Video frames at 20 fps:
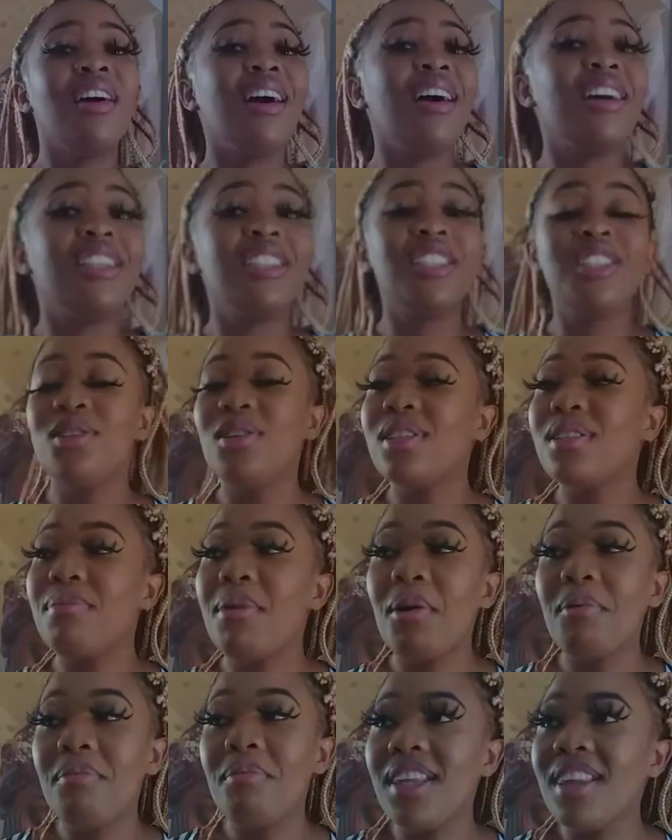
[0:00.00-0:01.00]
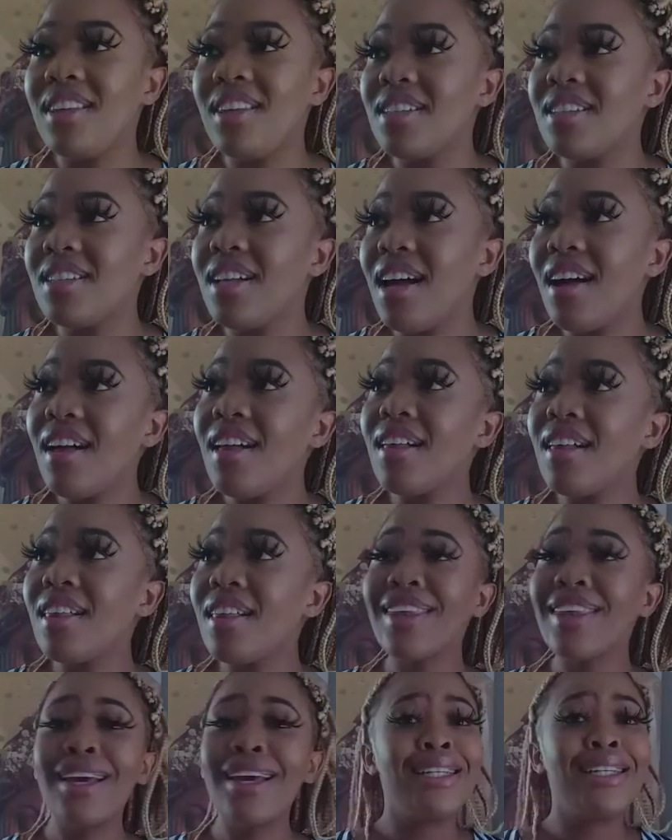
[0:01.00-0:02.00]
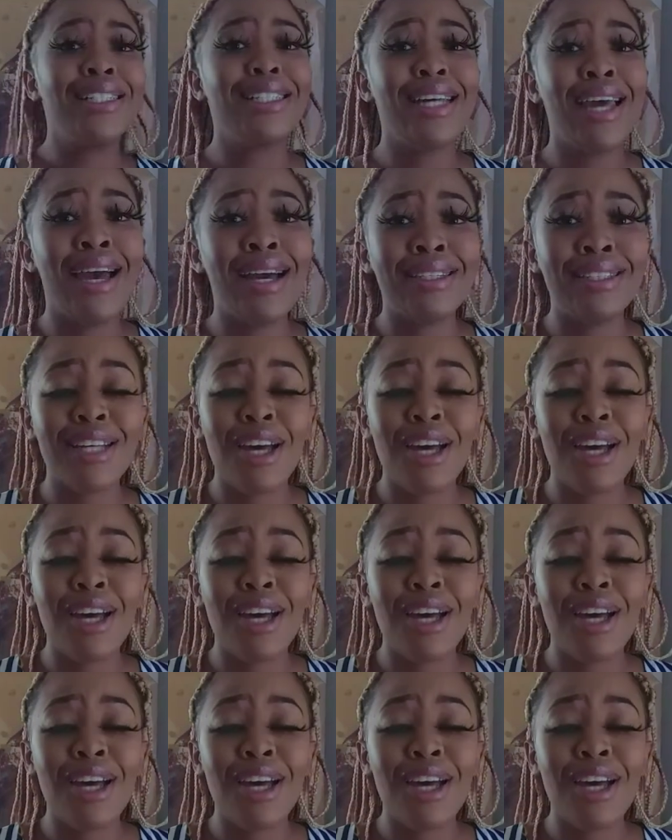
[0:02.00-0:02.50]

She talks about mental health. She has